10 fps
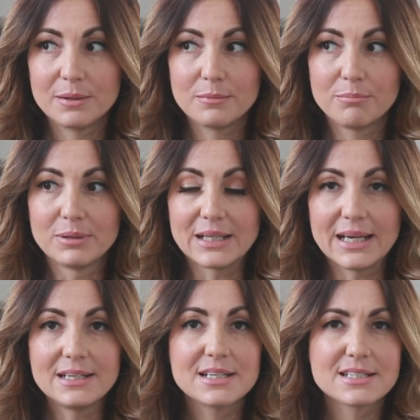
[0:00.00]

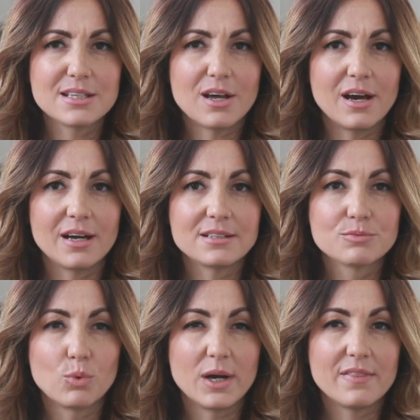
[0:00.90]
blend is
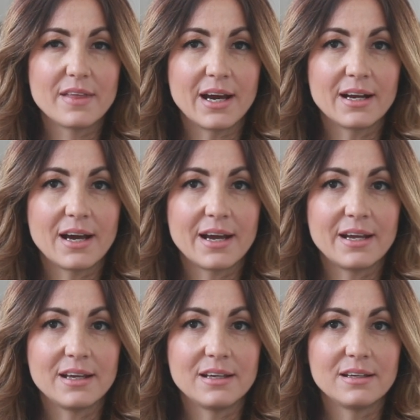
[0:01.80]
not one that
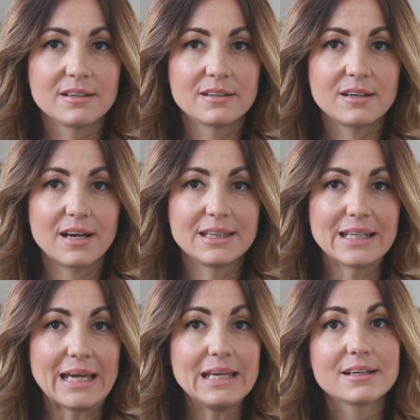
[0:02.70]
I, I
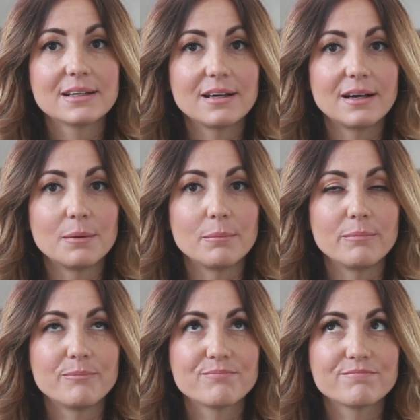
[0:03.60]
like.
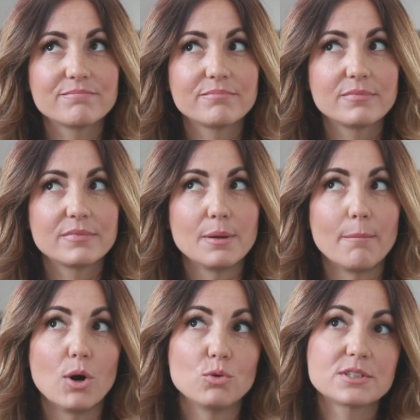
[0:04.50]
Um, the
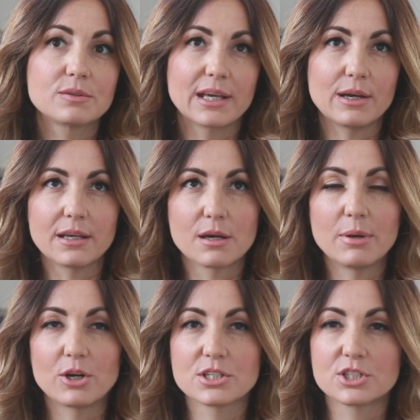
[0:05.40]
most like in
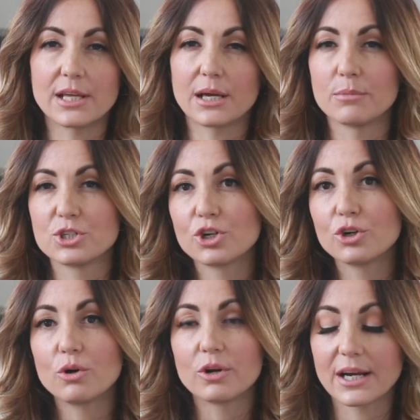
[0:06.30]
comparison to like a
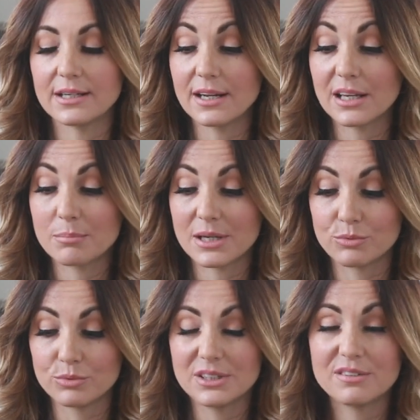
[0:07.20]
Maduro or a Connecticut, but I
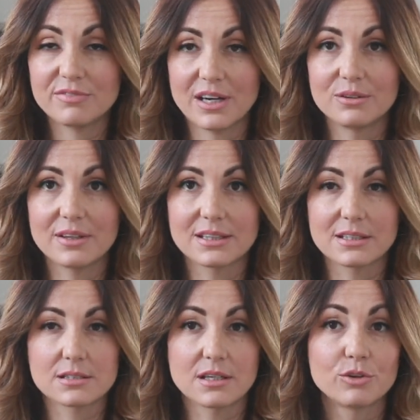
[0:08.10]
really found that
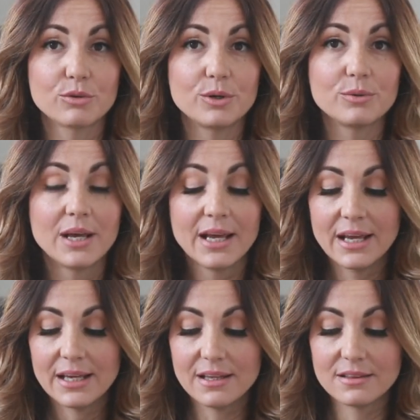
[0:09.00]
the sun grown
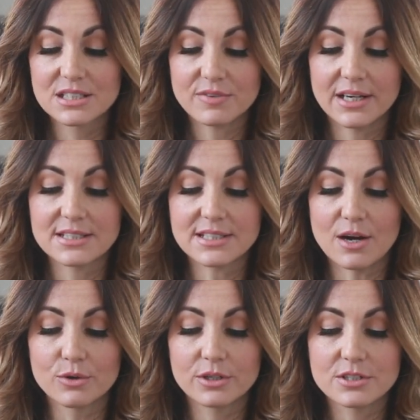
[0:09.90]
in this finest
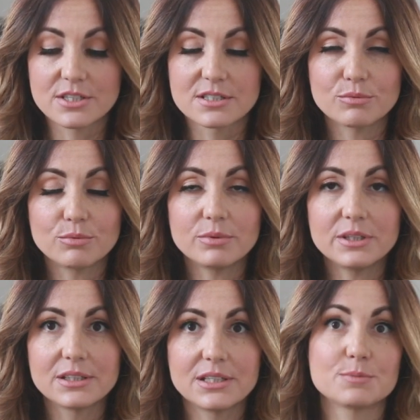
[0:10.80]
hour just
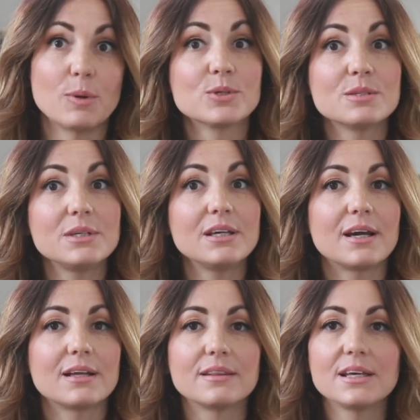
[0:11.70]
really spoke to me.
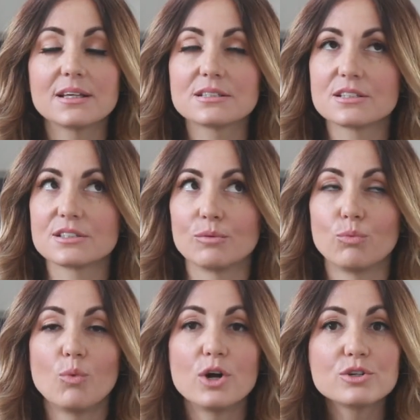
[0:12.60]
I think it's just a
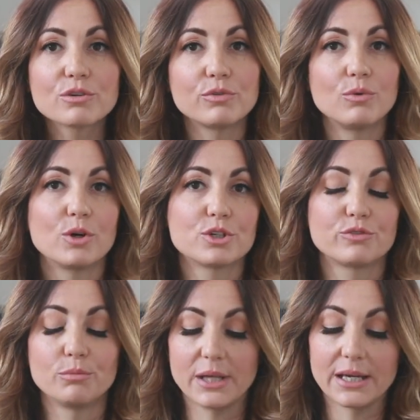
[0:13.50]
wonderful,
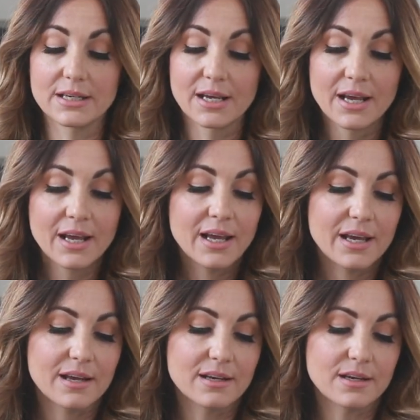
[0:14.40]
wonderful blend.
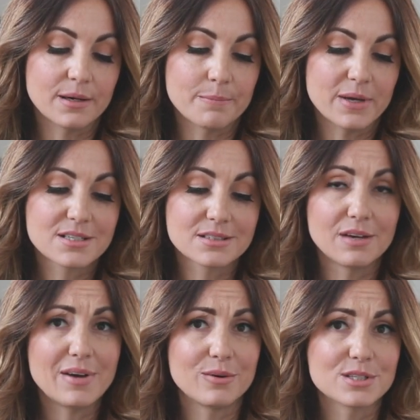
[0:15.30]
And um, I just
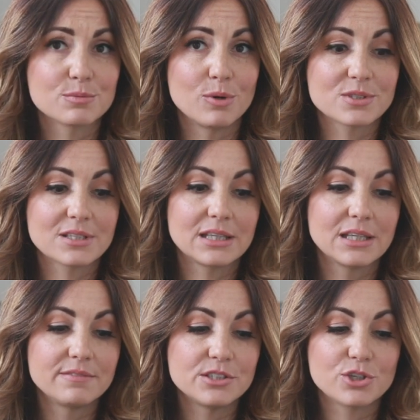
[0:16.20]
love how it smokes. And I
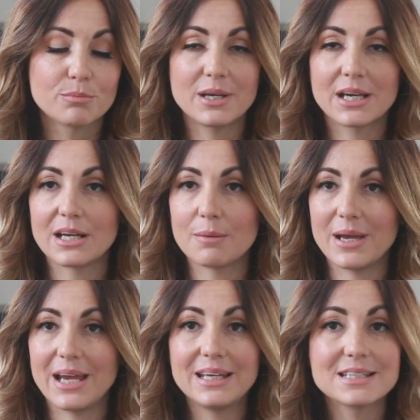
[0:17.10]
love that you can pick it up
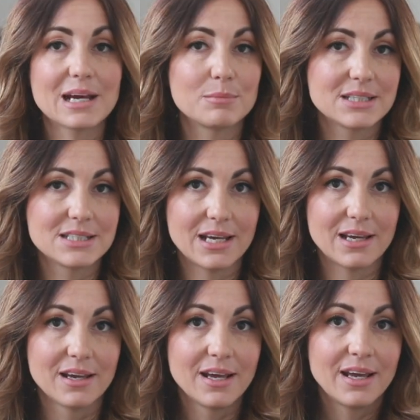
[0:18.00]
any time of the
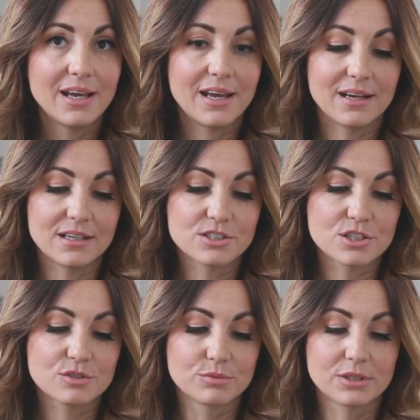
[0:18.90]
day and it
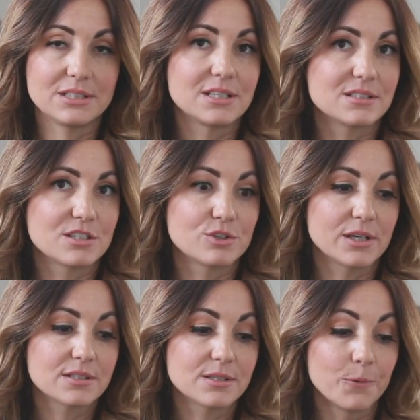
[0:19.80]
just really does the
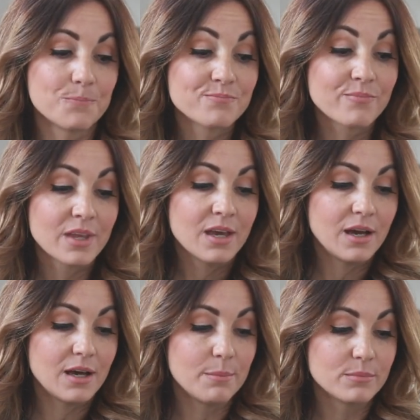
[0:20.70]
trick. So
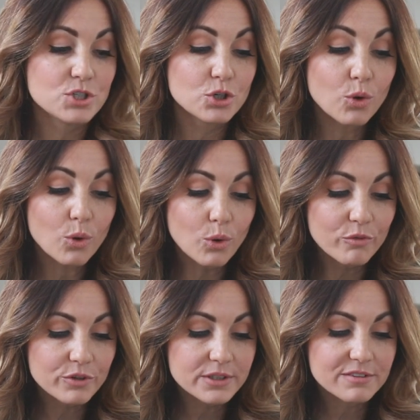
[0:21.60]
um, to go
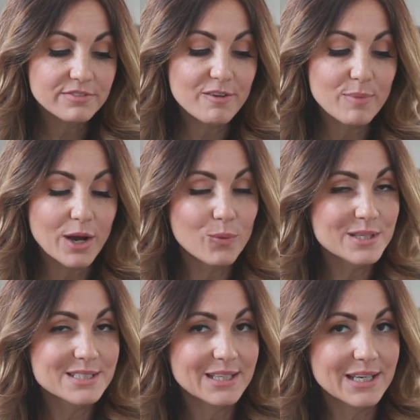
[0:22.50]
over the five pack
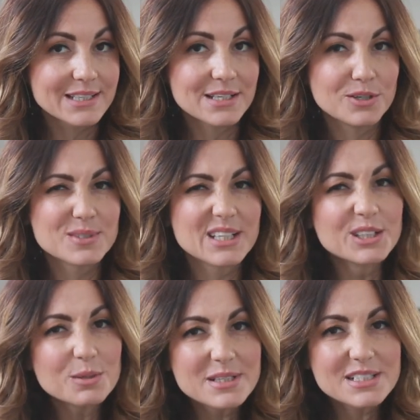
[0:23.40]
once again, because I know it was a
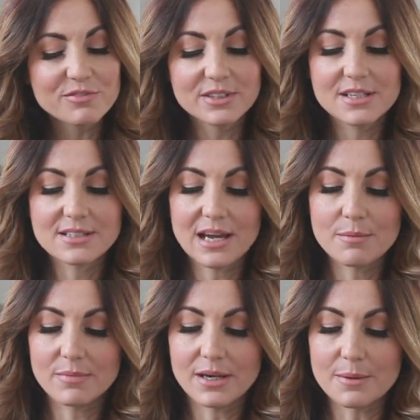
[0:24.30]
little bit different this
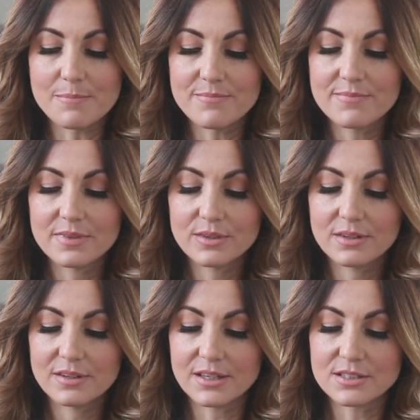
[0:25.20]
time. Um,
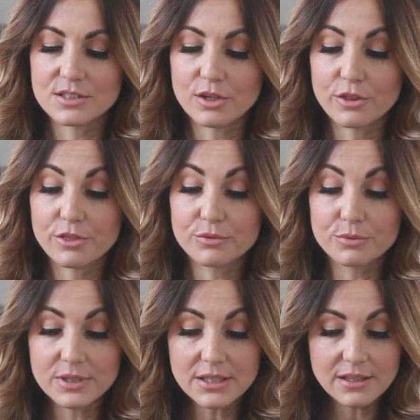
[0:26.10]
it's
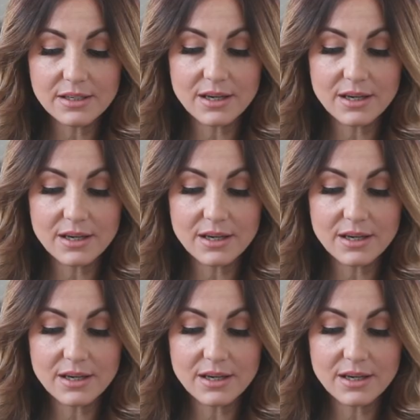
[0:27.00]
three